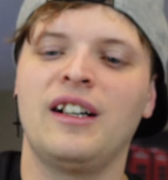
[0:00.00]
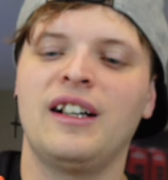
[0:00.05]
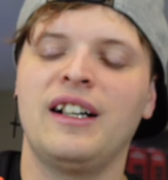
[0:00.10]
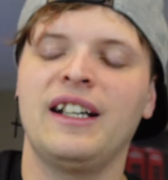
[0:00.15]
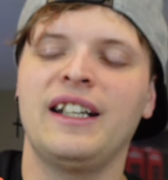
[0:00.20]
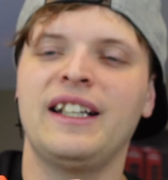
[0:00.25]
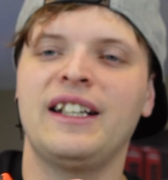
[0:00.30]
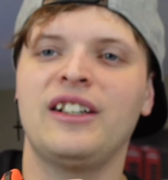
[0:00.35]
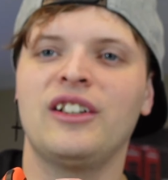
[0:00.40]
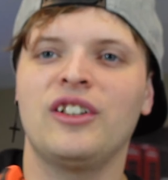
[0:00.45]

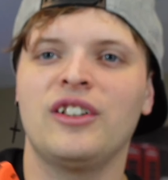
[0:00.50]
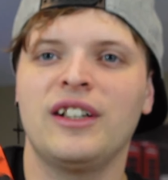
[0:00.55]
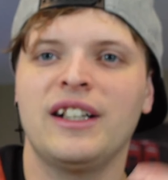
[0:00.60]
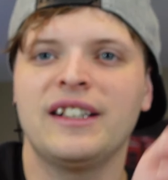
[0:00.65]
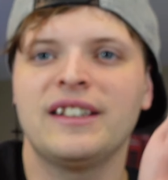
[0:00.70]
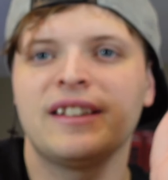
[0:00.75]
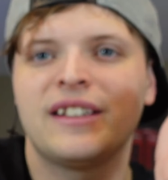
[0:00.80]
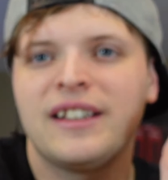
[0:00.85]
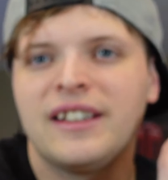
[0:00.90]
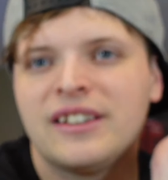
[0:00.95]
Here
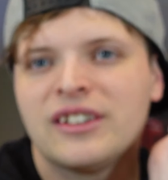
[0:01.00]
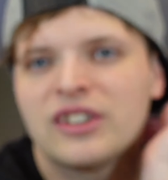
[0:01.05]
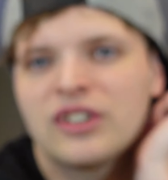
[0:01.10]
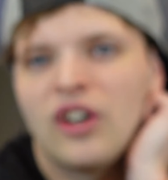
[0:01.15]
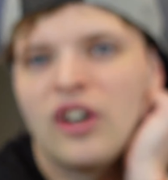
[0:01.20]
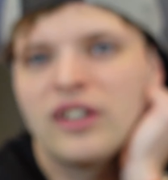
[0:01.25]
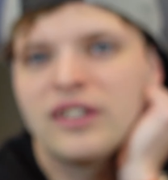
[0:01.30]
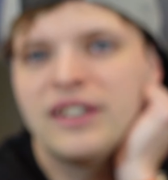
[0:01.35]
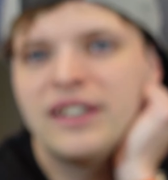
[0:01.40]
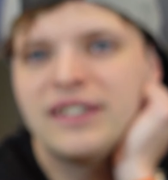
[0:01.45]
is the
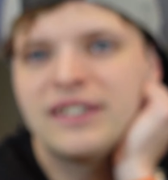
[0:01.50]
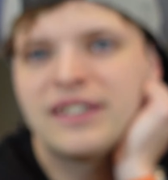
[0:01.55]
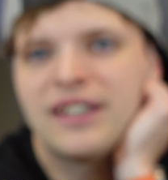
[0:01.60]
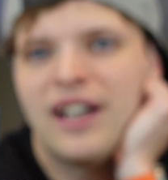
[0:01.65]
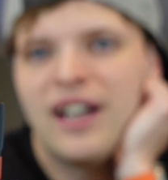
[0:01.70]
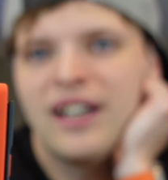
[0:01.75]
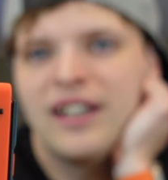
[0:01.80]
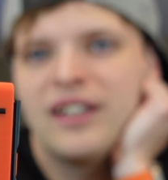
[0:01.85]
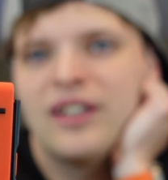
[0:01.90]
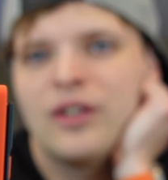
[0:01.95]
Scarlet
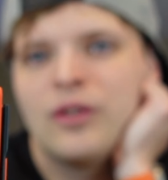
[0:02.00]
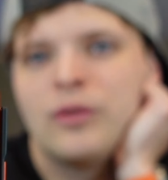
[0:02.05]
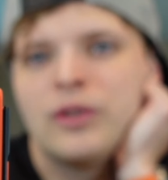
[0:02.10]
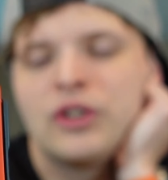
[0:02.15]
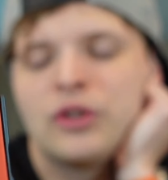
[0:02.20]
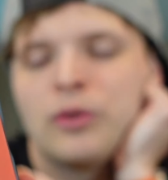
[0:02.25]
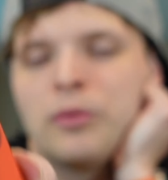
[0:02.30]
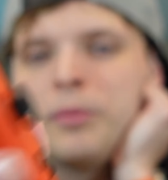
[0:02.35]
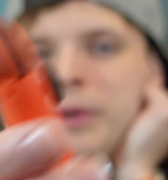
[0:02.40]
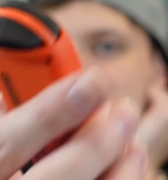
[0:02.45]
side,
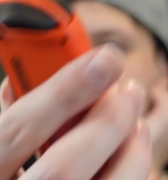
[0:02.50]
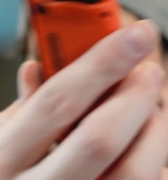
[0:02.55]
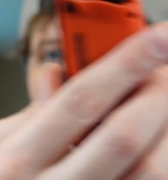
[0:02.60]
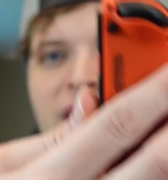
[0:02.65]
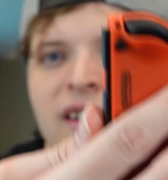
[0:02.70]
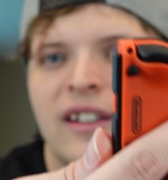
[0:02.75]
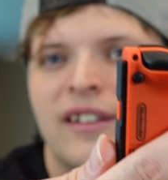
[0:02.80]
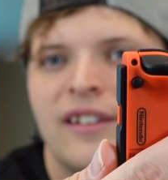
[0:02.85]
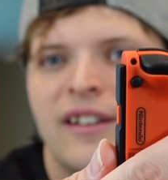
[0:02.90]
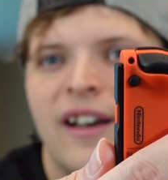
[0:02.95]
which will be
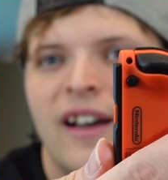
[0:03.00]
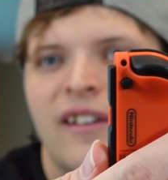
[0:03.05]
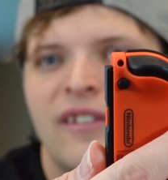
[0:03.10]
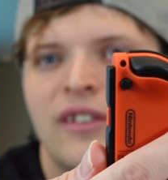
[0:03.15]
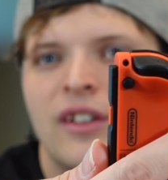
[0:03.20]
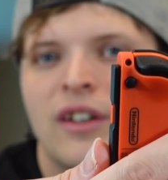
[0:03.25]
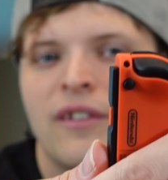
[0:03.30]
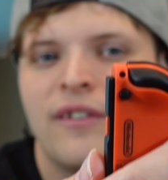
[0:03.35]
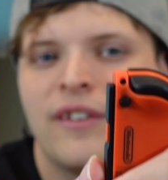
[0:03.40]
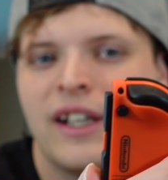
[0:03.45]
on the
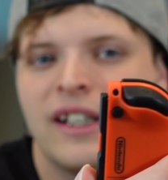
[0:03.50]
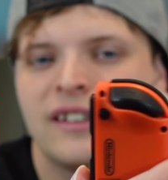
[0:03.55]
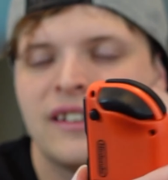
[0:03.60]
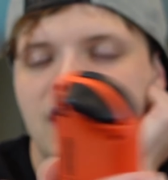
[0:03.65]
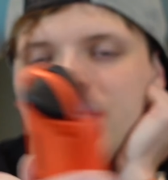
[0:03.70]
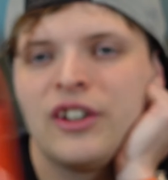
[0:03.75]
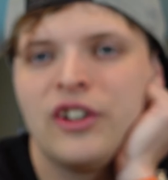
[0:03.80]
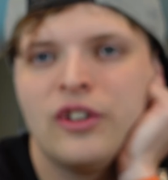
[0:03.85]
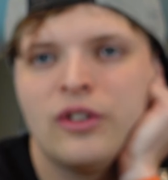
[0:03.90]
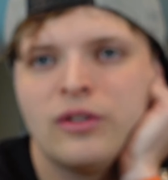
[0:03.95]
left
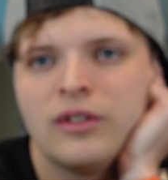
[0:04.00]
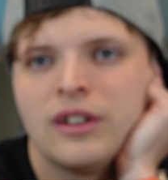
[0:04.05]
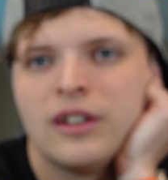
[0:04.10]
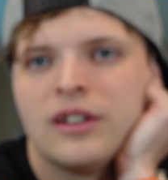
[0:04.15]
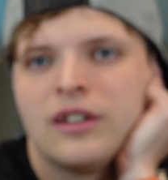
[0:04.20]
facing you.